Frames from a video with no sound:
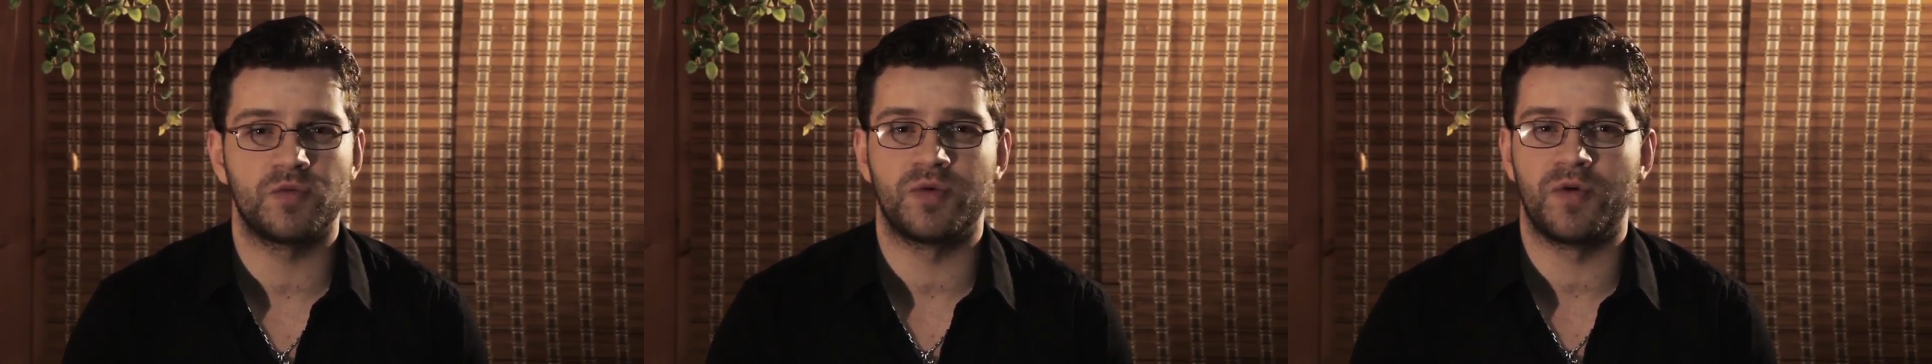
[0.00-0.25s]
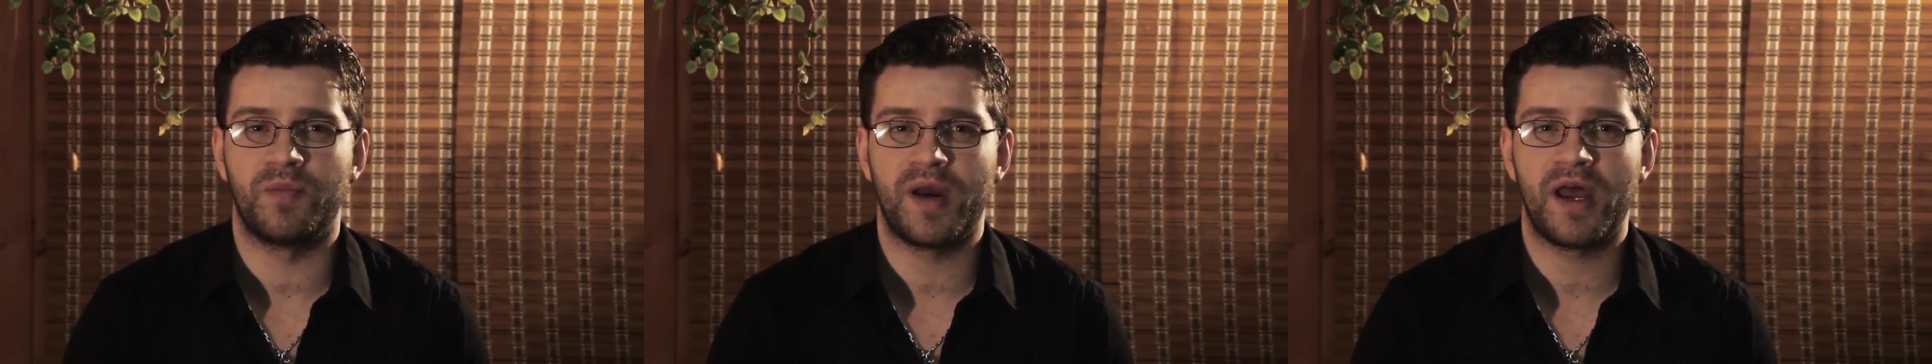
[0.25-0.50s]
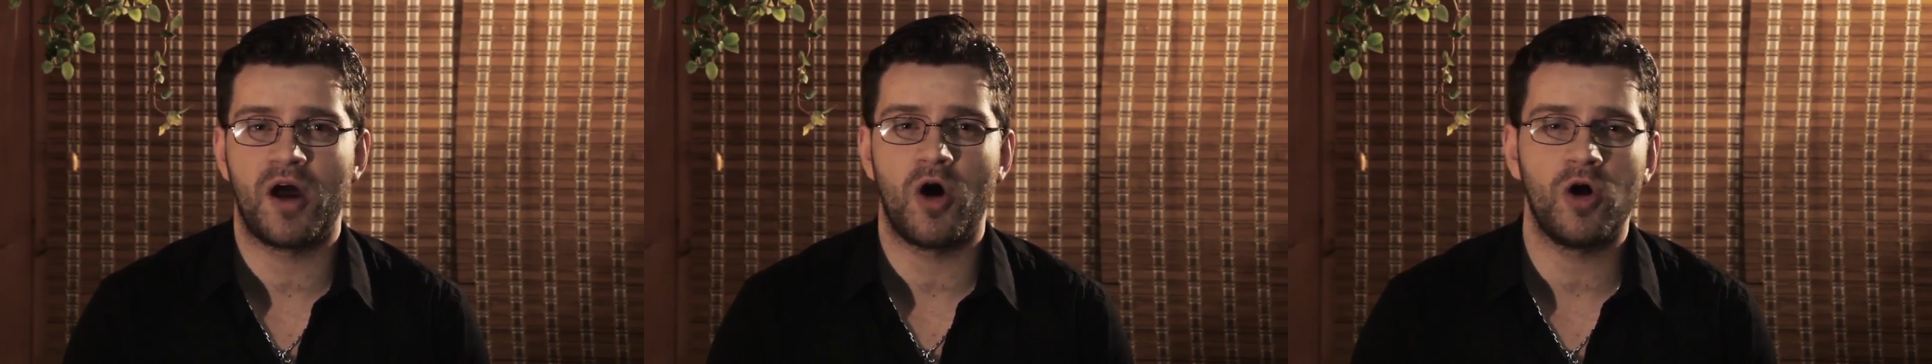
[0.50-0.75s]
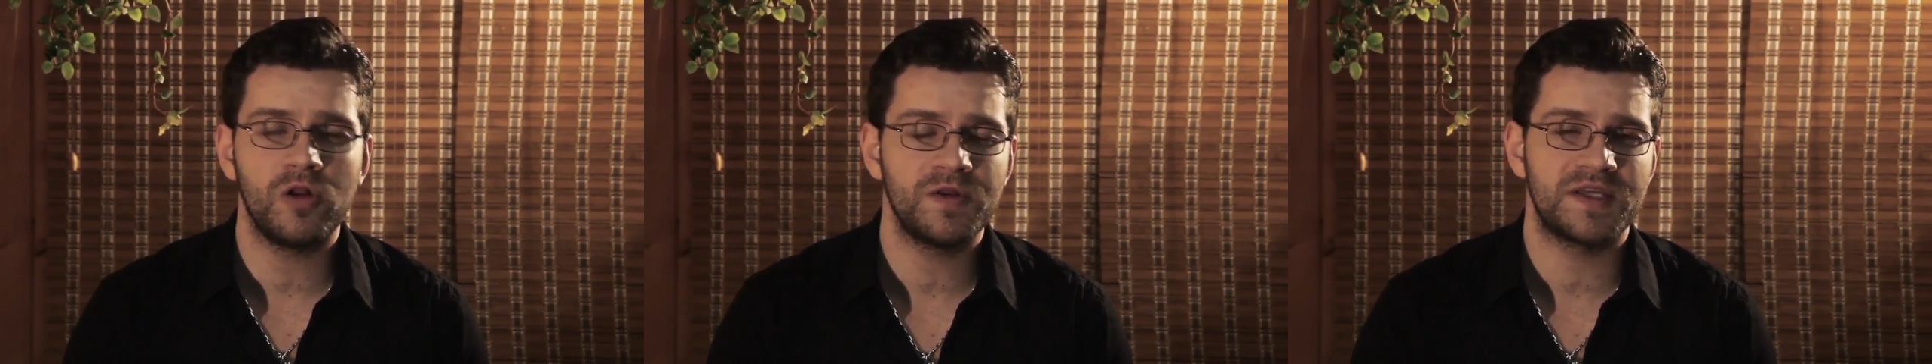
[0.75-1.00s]
to prepare
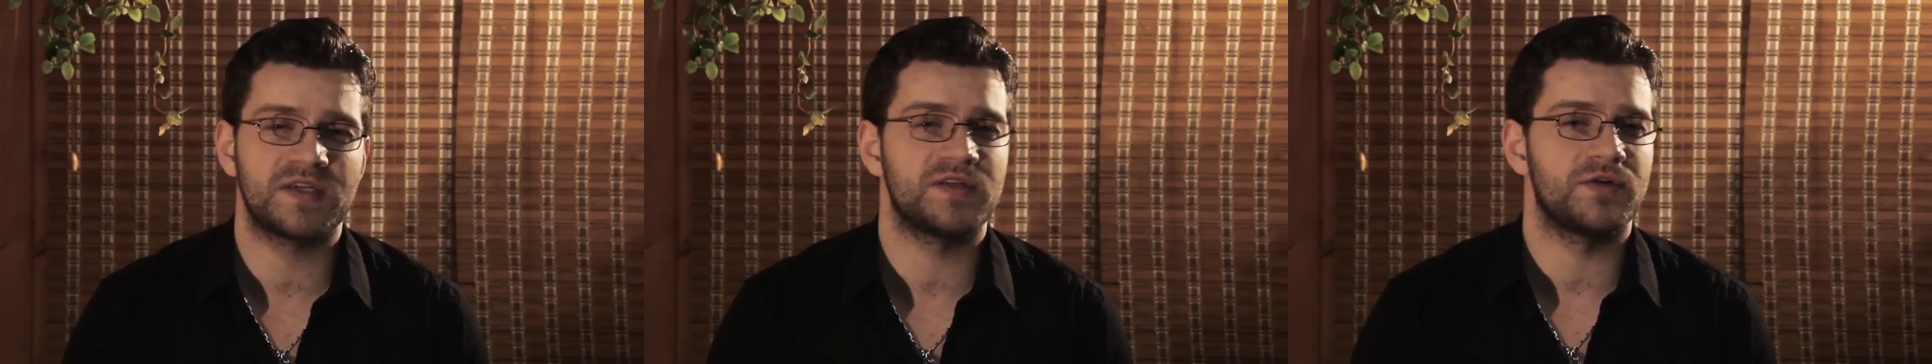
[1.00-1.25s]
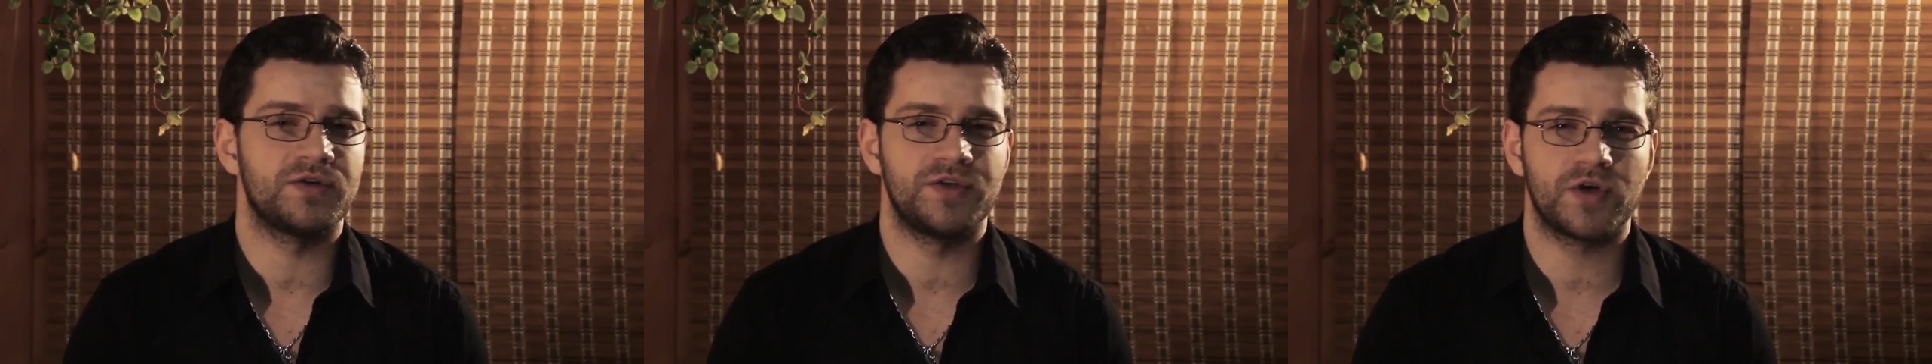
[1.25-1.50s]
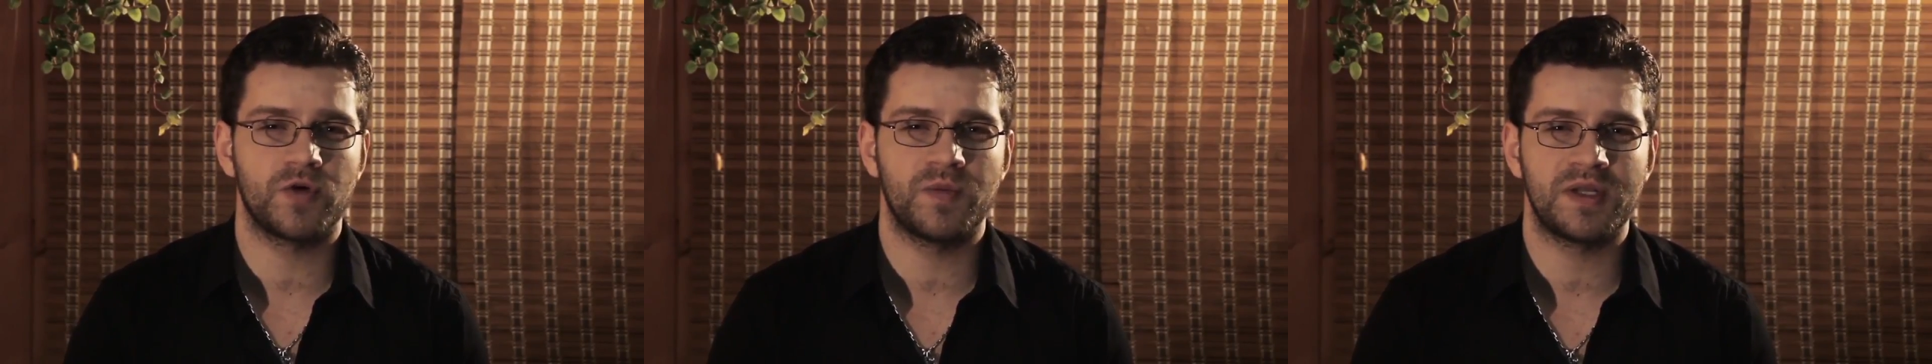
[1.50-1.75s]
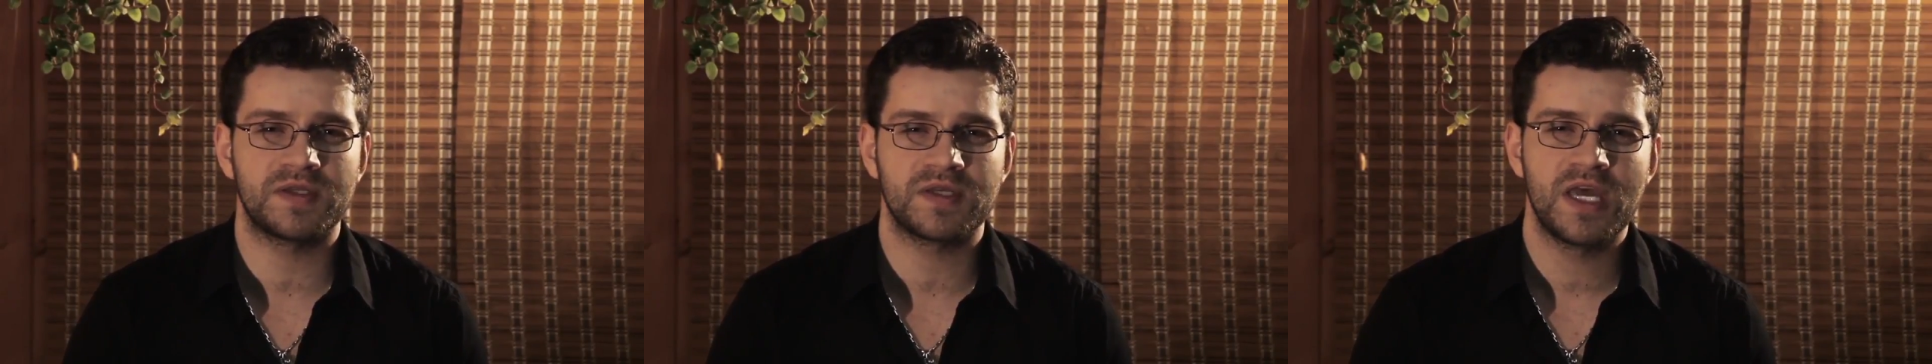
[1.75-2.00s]
all necessary
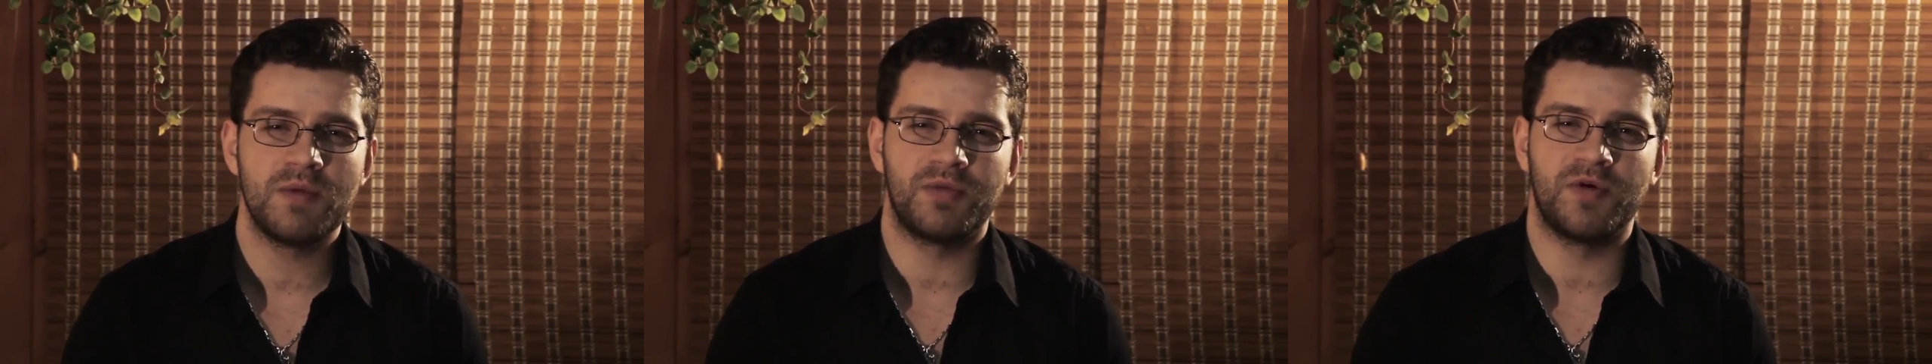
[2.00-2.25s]
documents,